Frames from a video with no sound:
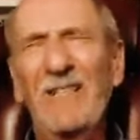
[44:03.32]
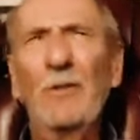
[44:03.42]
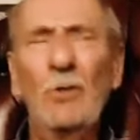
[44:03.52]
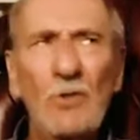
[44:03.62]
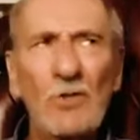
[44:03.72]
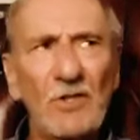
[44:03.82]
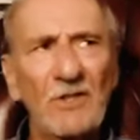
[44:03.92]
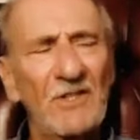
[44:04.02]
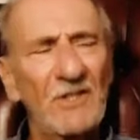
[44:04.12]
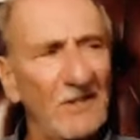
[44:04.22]

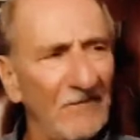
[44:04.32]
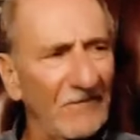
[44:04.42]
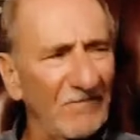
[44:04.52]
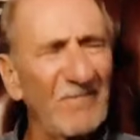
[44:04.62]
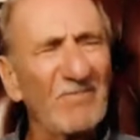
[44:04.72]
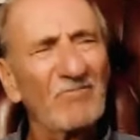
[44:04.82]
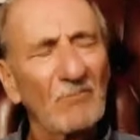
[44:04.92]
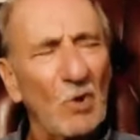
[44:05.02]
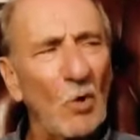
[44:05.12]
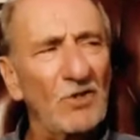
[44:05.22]
illusion is a
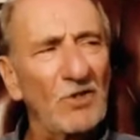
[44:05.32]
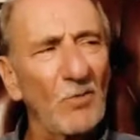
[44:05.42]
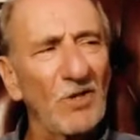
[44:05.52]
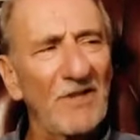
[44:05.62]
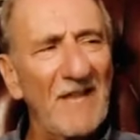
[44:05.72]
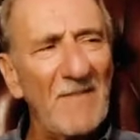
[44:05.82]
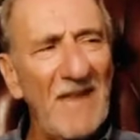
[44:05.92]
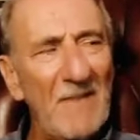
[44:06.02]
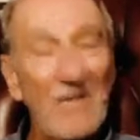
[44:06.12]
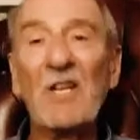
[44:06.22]
dodgy word. There
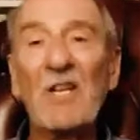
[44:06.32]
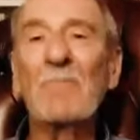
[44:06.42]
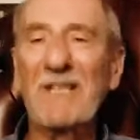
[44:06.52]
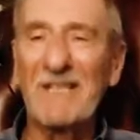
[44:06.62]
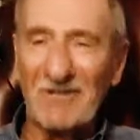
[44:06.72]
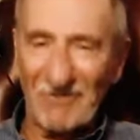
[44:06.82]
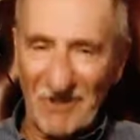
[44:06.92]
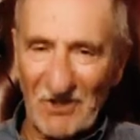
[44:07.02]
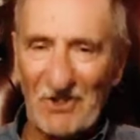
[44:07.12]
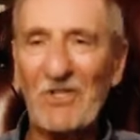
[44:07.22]
may be an
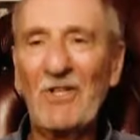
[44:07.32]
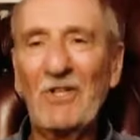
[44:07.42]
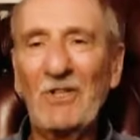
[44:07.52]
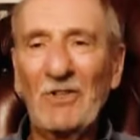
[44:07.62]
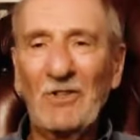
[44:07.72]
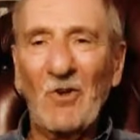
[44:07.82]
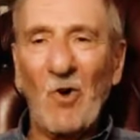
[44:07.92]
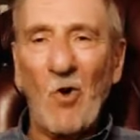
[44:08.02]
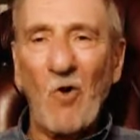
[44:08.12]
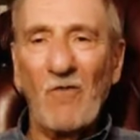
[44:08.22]
appearance
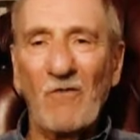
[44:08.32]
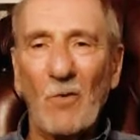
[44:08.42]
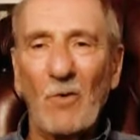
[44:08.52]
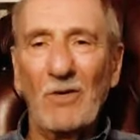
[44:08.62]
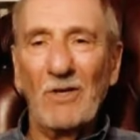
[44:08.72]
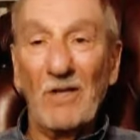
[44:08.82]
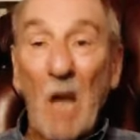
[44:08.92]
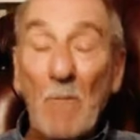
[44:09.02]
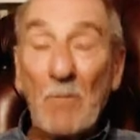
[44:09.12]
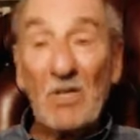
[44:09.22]
of
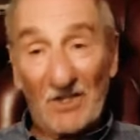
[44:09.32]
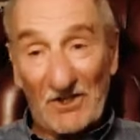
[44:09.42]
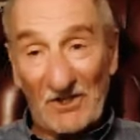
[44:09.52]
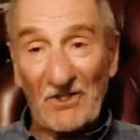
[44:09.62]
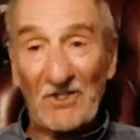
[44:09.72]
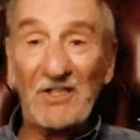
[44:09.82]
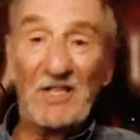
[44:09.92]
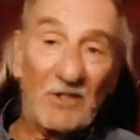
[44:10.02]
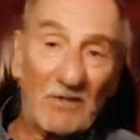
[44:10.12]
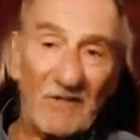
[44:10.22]
a person, an
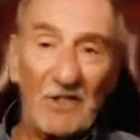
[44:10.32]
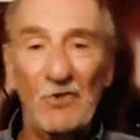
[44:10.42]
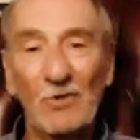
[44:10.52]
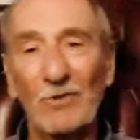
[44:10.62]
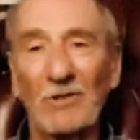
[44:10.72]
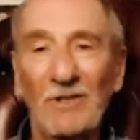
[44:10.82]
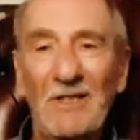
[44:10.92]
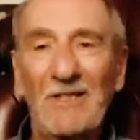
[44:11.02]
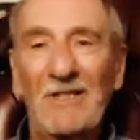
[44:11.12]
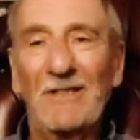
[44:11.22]
individual
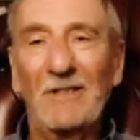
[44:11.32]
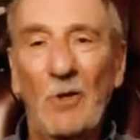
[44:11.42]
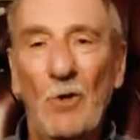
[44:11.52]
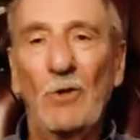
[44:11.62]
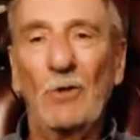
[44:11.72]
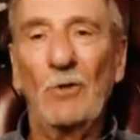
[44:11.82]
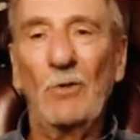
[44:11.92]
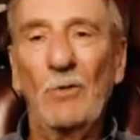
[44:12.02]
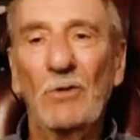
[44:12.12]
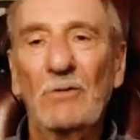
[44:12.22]

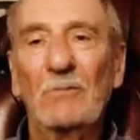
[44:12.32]
who